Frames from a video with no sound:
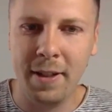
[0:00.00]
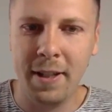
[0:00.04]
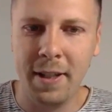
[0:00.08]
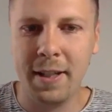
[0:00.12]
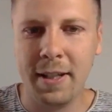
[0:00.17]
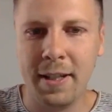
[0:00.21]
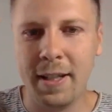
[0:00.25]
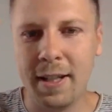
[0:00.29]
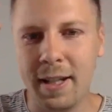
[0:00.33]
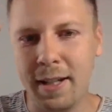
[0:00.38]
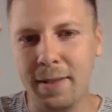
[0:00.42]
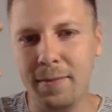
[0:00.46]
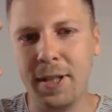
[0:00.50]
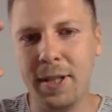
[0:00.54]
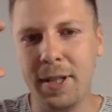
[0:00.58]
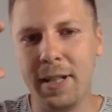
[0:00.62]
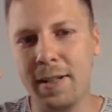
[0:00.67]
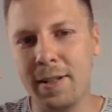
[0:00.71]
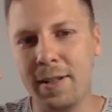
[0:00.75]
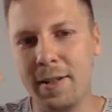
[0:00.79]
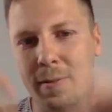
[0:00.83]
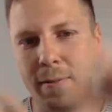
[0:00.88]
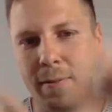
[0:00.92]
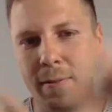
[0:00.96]
And we can
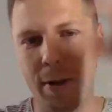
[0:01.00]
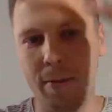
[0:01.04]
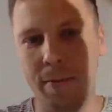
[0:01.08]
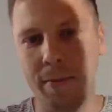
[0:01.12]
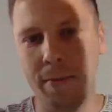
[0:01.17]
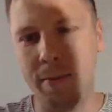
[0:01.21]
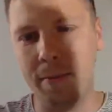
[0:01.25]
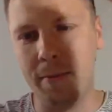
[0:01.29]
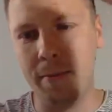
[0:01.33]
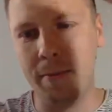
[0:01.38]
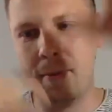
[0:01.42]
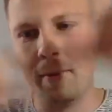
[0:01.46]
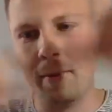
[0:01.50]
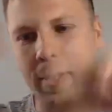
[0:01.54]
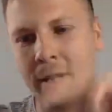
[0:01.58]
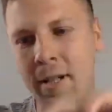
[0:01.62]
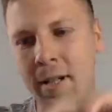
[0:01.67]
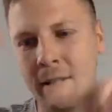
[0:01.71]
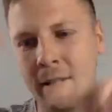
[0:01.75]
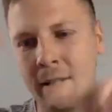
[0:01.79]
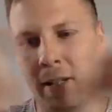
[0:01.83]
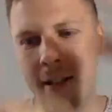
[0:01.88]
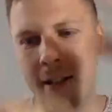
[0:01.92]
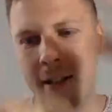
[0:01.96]
swap
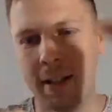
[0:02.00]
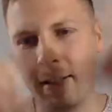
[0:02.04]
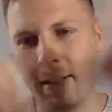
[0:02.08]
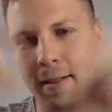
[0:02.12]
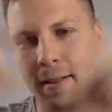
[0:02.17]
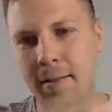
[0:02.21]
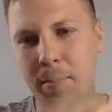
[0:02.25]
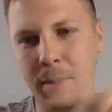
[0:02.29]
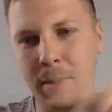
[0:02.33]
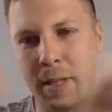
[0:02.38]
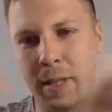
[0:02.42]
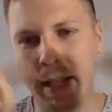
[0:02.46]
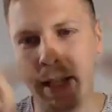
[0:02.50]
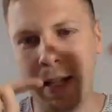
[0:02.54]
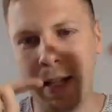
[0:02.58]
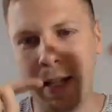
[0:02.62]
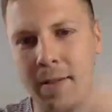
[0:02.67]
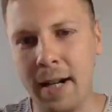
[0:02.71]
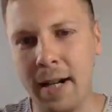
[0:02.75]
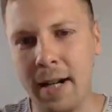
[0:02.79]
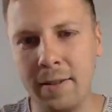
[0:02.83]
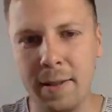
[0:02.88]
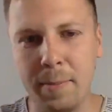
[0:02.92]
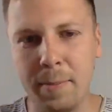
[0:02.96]
and play
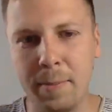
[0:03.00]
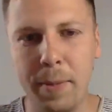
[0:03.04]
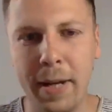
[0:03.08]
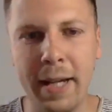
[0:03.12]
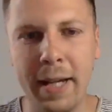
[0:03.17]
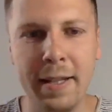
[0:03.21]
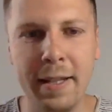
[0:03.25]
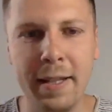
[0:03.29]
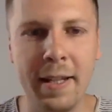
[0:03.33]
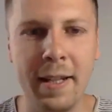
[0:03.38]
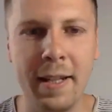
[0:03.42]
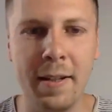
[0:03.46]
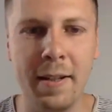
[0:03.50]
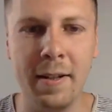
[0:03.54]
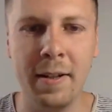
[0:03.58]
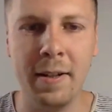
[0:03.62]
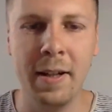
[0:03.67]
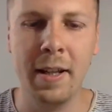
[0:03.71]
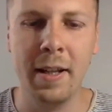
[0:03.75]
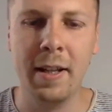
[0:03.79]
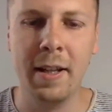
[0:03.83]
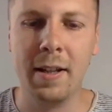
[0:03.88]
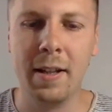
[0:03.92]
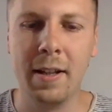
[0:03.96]
around depending,
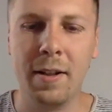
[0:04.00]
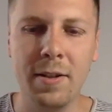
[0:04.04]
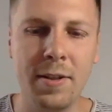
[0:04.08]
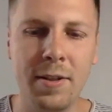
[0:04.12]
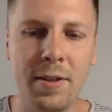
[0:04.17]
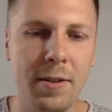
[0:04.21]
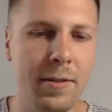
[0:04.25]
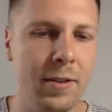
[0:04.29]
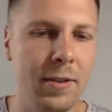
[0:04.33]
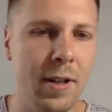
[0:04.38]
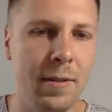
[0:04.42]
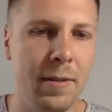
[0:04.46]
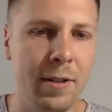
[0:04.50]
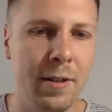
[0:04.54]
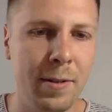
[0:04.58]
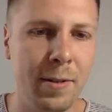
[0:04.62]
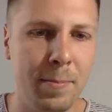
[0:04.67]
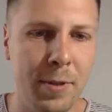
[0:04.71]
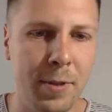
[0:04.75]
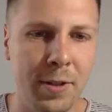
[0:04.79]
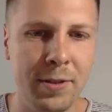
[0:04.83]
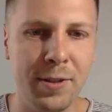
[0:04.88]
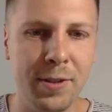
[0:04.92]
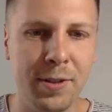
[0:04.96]
because you know your
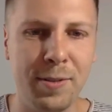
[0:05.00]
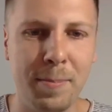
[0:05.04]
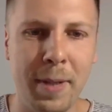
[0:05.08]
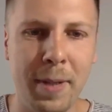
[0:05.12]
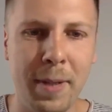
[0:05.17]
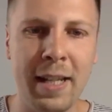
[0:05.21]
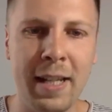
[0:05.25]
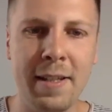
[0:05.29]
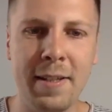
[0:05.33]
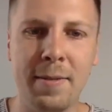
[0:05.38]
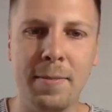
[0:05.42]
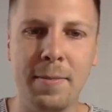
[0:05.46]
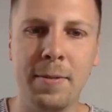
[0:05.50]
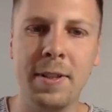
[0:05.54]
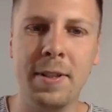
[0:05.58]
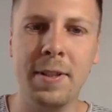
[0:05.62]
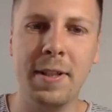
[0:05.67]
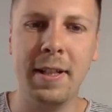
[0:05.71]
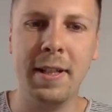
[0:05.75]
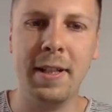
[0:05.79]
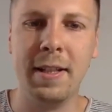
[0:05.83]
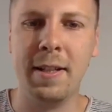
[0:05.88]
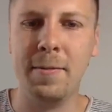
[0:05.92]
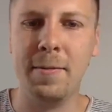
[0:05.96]
product best, what's
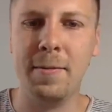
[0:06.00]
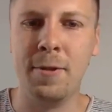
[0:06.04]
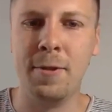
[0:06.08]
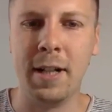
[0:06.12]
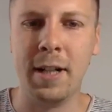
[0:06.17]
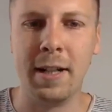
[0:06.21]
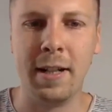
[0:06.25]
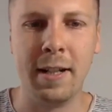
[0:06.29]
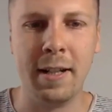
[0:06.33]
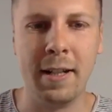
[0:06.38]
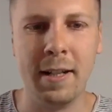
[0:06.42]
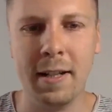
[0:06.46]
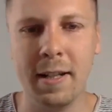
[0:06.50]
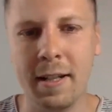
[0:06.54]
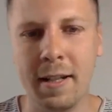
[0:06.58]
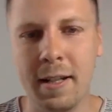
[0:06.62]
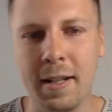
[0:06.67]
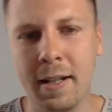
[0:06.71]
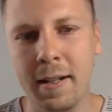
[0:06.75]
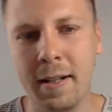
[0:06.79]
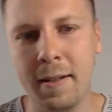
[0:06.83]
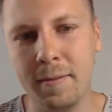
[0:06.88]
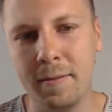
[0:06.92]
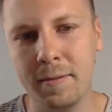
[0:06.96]
going to work,
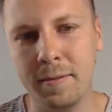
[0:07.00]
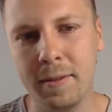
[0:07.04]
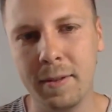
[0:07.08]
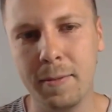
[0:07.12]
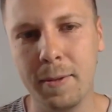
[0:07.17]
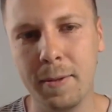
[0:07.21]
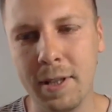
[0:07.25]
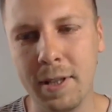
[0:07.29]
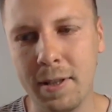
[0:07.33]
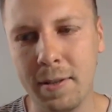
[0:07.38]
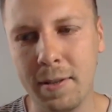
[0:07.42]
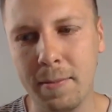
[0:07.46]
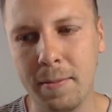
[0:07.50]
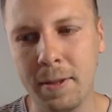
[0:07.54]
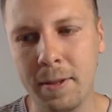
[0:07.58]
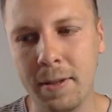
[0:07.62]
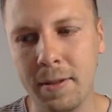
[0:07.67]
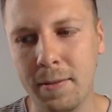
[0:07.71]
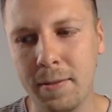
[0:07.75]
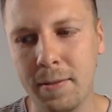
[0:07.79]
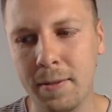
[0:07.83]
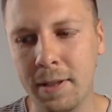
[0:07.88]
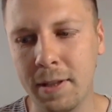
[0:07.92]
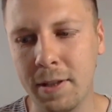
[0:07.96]
what you
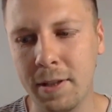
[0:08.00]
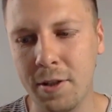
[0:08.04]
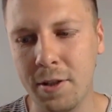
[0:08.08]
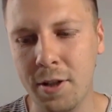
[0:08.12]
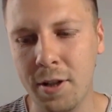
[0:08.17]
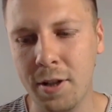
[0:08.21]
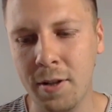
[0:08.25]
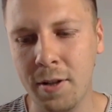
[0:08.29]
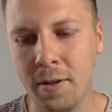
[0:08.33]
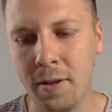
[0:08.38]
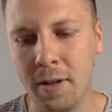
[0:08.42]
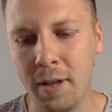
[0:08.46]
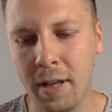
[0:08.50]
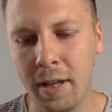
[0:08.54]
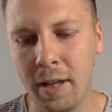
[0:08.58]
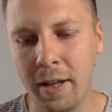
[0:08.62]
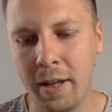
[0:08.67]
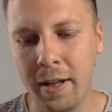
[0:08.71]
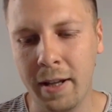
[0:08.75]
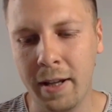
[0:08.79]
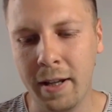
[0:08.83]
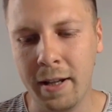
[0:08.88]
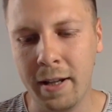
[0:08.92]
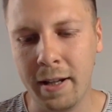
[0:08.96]
want to show.
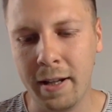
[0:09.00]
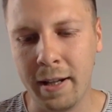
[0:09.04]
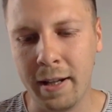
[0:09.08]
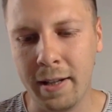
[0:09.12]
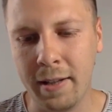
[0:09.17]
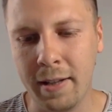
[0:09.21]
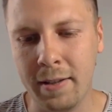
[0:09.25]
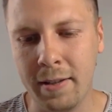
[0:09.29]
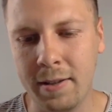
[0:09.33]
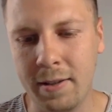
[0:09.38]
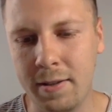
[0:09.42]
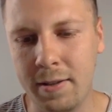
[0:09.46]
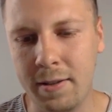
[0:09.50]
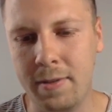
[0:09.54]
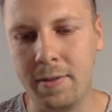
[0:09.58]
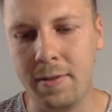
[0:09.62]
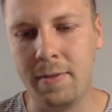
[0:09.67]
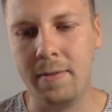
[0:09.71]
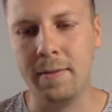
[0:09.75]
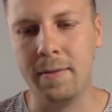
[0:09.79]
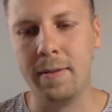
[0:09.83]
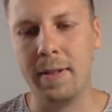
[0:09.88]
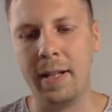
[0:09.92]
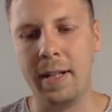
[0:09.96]
And
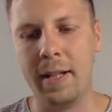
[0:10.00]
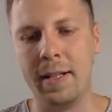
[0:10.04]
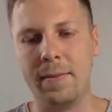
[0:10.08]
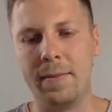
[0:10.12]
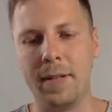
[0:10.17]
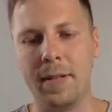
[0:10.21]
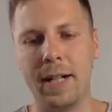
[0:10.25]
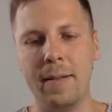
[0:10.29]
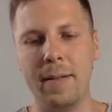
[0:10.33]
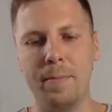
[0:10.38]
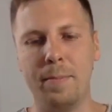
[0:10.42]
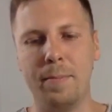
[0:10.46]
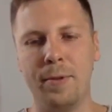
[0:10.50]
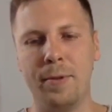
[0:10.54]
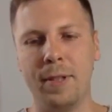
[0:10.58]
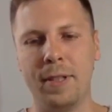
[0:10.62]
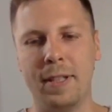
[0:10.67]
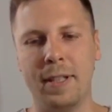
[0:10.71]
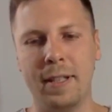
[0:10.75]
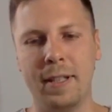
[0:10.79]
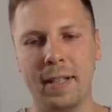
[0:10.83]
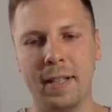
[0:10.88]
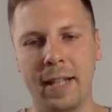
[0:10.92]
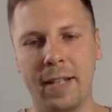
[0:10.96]
it's very
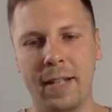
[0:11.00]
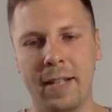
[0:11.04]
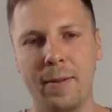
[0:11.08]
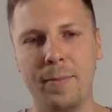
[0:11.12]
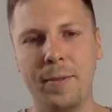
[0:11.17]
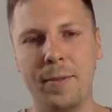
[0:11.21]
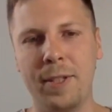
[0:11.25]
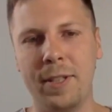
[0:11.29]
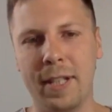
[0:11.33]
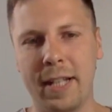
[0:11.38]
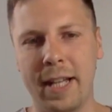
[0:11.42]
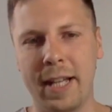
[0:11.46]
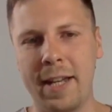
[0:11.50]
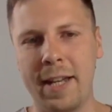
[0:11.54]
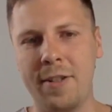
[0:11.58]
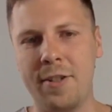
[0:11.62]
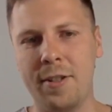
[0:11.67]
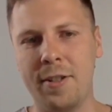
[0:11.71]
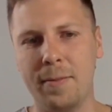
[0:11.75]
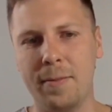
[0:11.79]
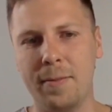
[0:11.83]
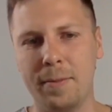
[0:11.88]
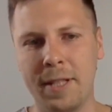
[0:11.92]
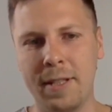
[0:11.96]
important, like
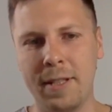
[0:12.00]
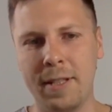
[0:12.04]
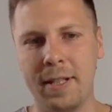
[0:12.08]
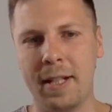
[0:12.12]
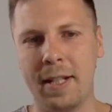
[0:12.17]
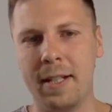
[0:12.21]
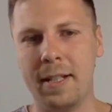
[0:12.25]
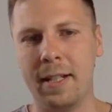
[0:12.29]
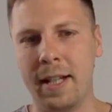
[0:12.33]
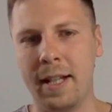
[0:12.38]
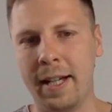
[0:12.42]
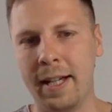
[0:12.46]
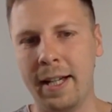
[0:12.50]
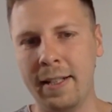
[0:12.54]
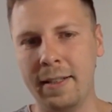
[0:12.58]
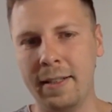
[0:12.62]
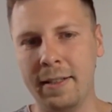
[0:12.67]
communication with the client.